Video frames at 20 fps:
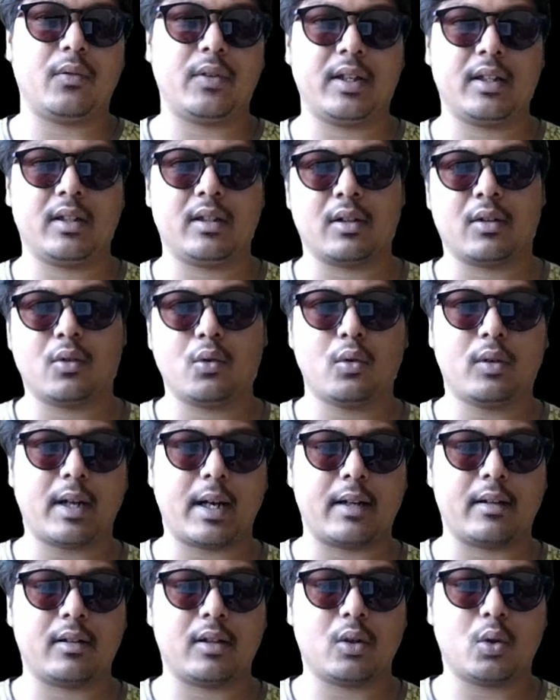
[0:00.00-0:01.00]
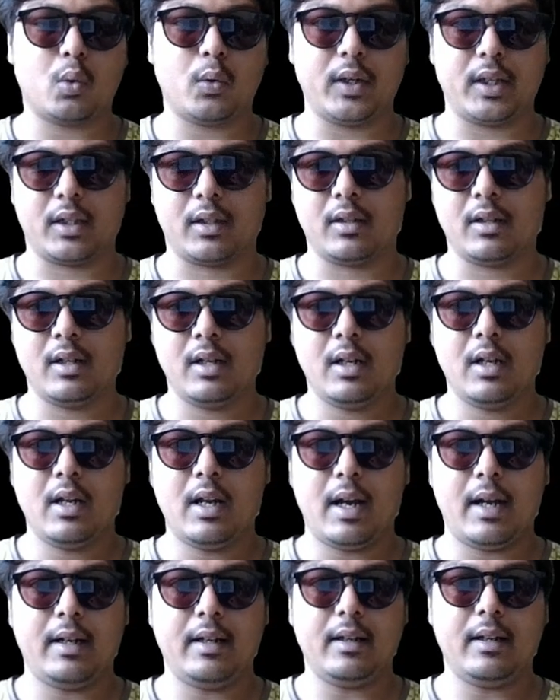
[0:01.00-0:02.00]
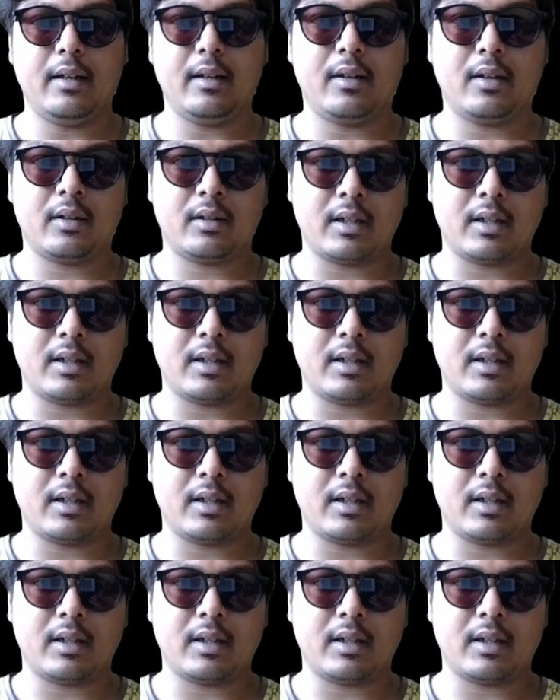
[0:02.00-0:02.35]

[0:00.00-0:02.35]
between the rook and the queen, and